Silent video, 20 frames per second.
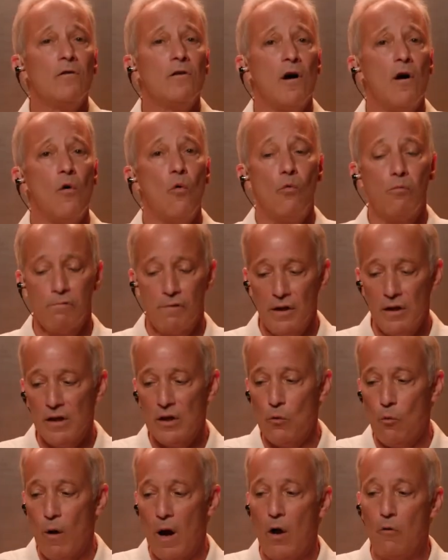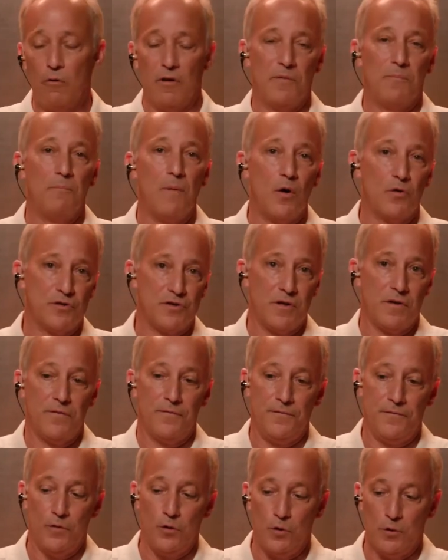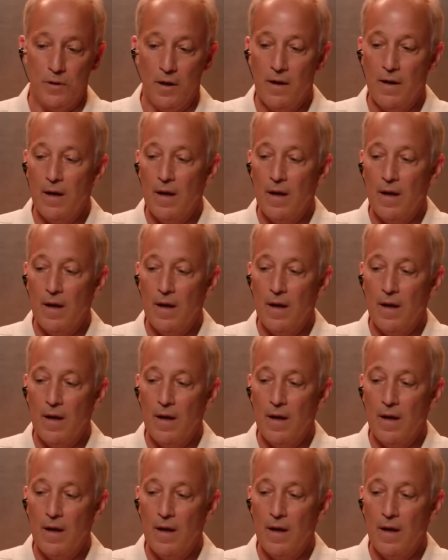go really well with most of the food.